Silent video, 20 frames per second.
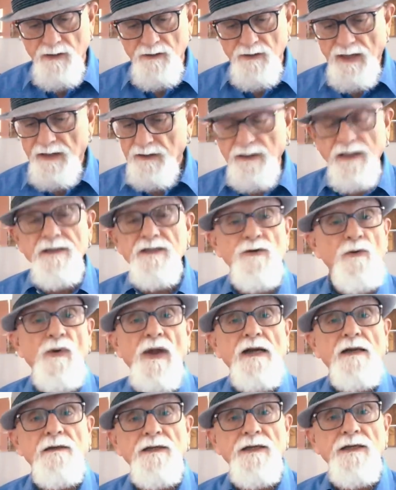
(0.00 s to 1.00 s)
That led
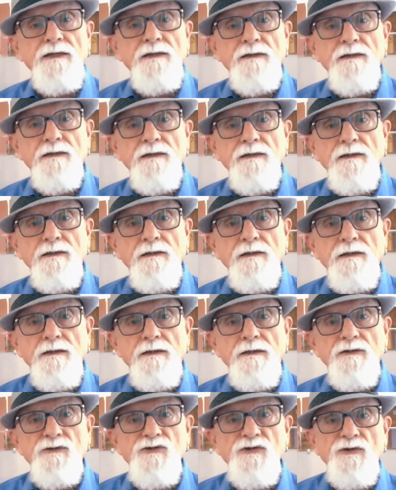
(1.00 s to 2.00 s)
directly
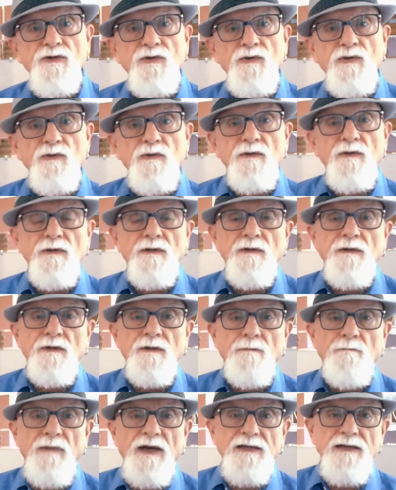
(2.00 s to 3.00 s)
to
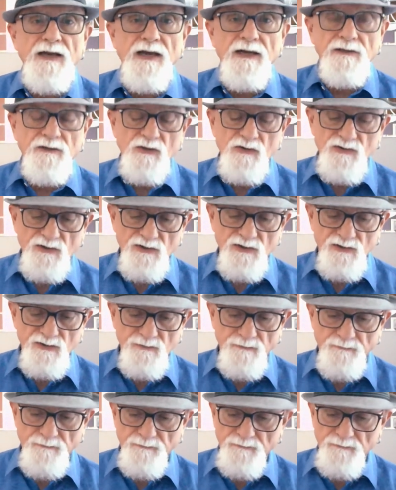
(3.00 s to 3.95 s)
my diagnosis.